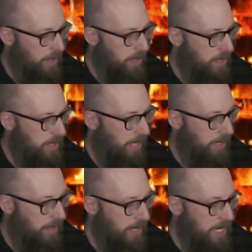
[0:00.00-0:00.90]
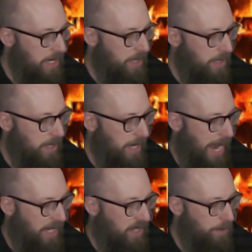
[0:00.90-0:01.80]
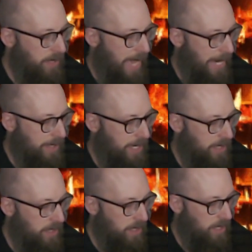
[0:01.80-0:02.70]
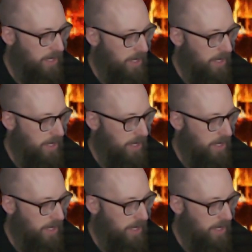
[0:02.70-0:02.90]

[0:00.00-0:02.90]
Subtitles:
Suddenly, out of the blackness,